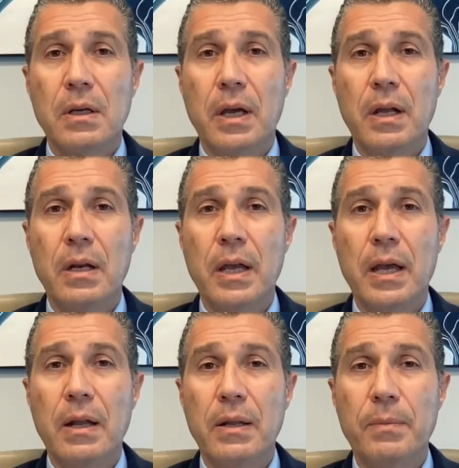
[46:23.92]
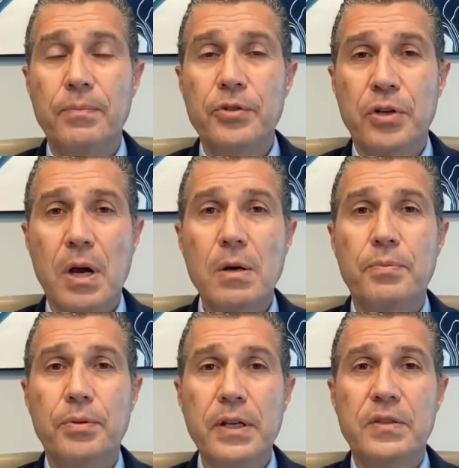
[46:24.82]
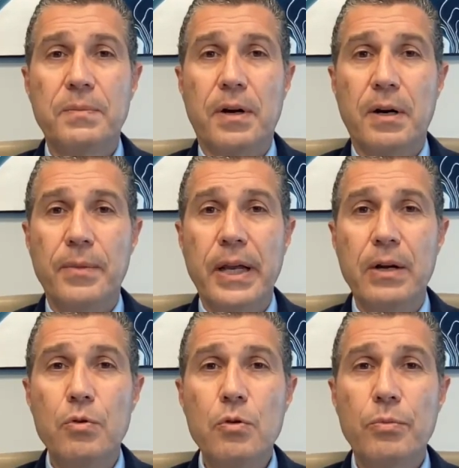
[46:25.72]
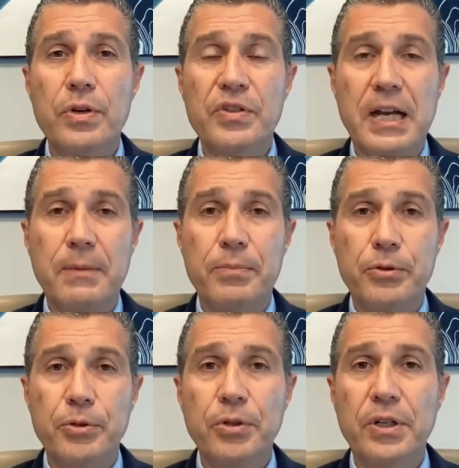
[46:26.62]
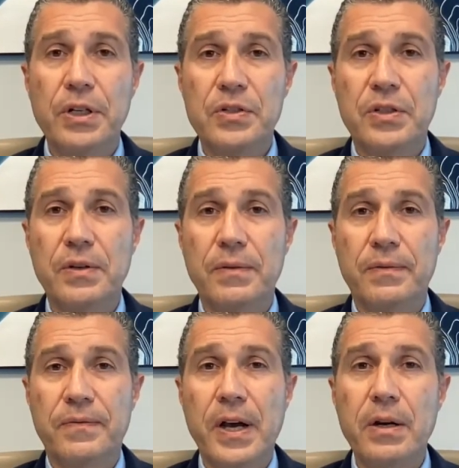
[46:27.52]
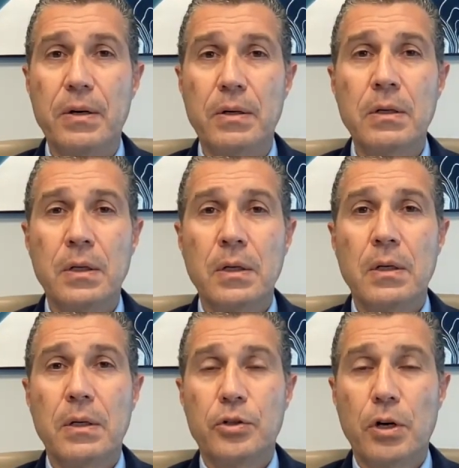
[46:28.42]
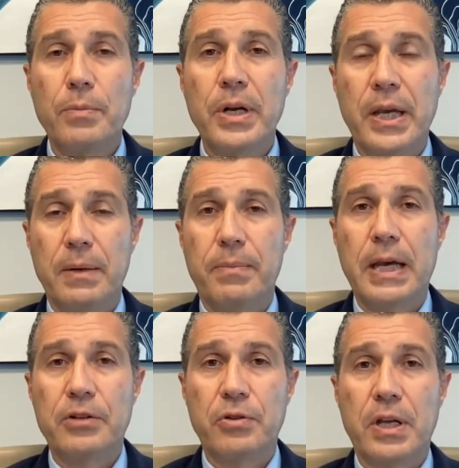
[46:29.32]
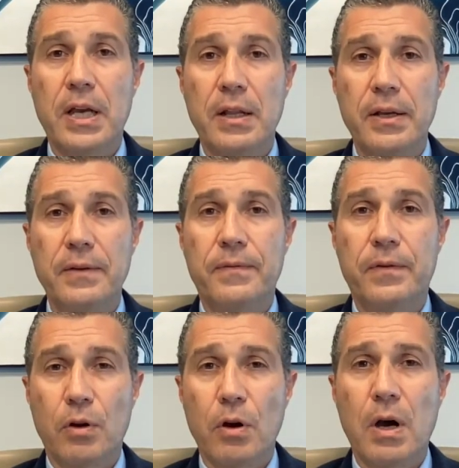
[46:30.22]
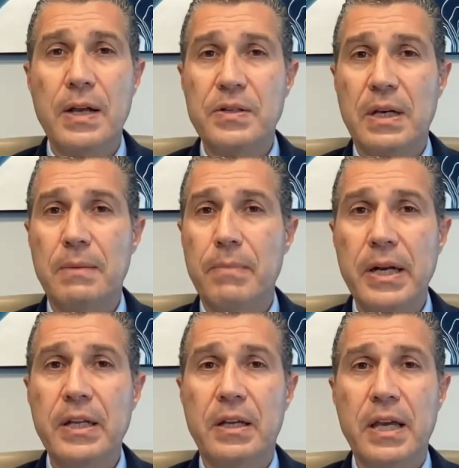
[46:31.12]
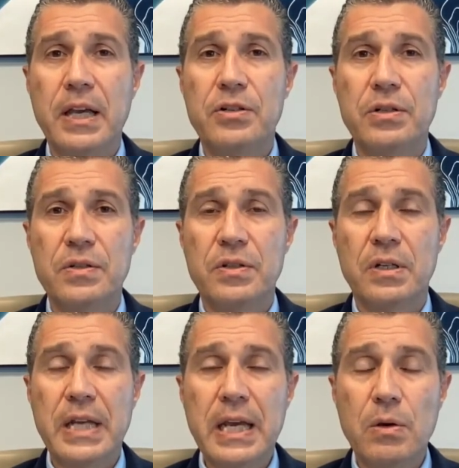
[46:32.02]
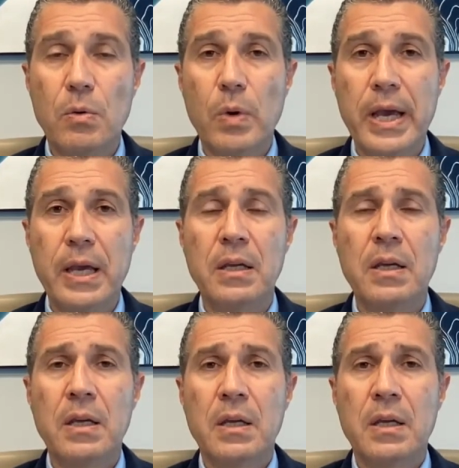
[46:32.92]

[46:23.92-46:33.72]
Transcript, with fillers: and and the Chicago Police Department had numerous opportunities to fire, terminate Patrick Kelly for cause on many occasions, and take away